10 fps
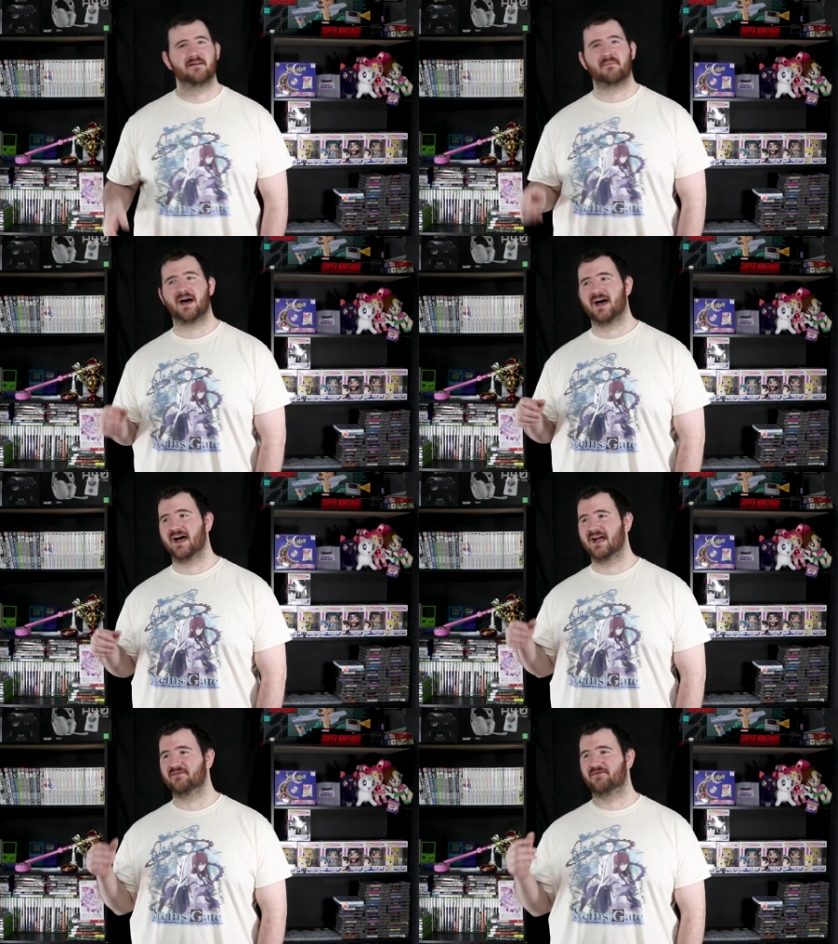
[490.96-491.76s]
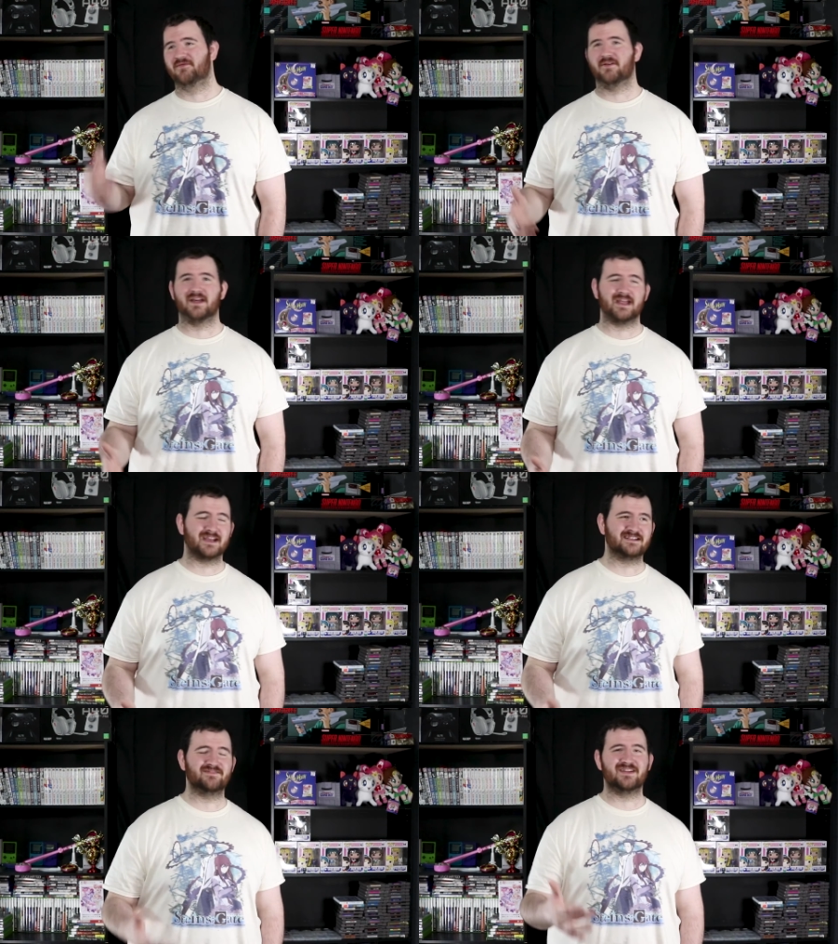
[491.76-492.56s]
My, my
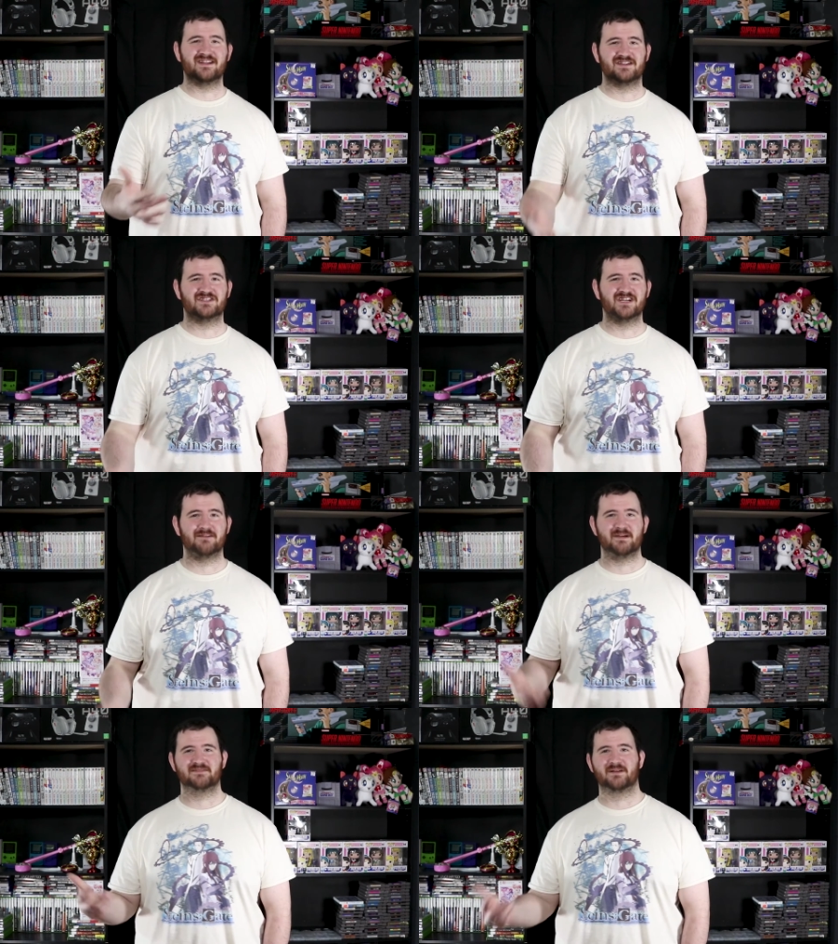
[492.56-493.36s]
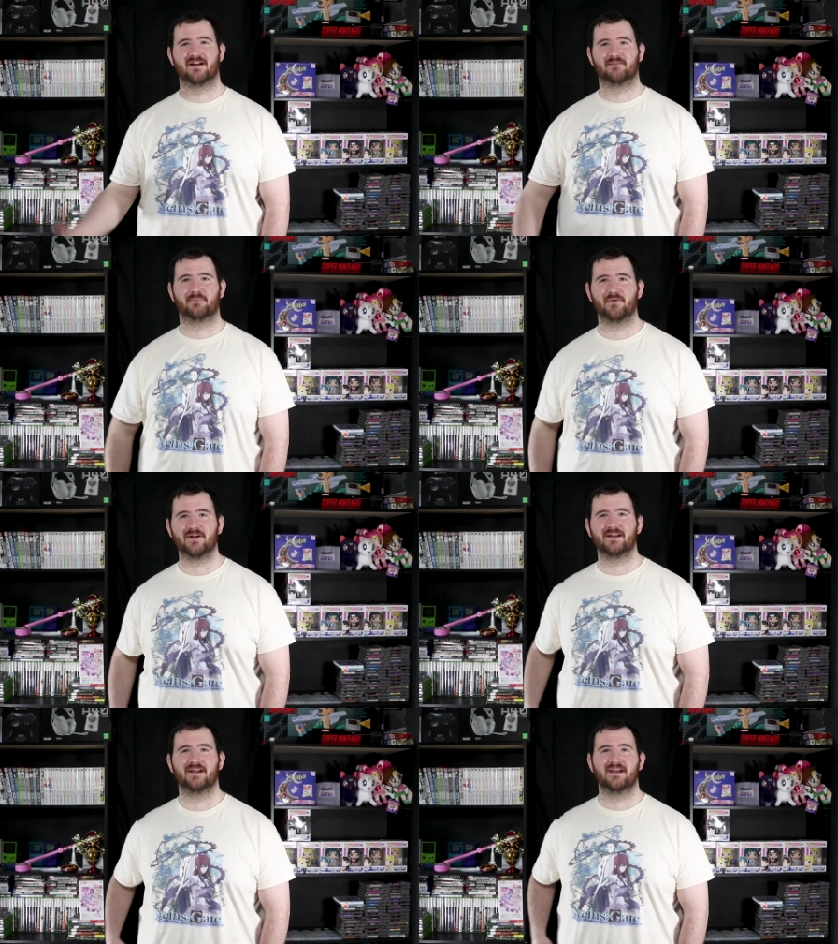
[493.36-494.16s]
activity in the gym has been on
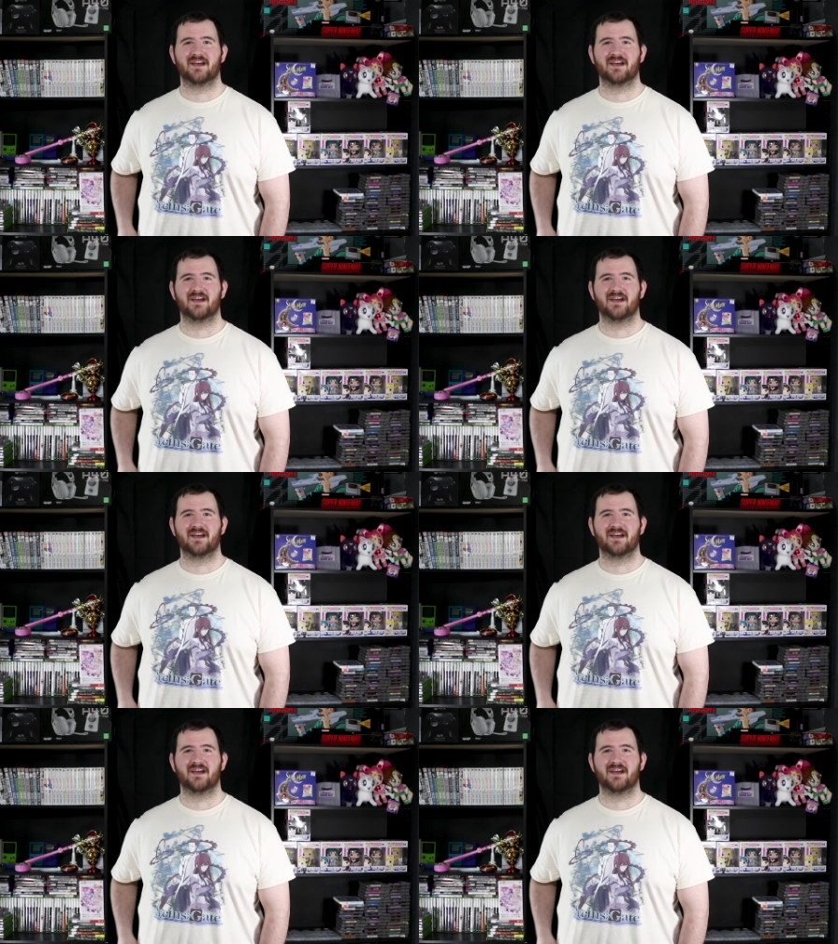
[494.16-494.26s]
point.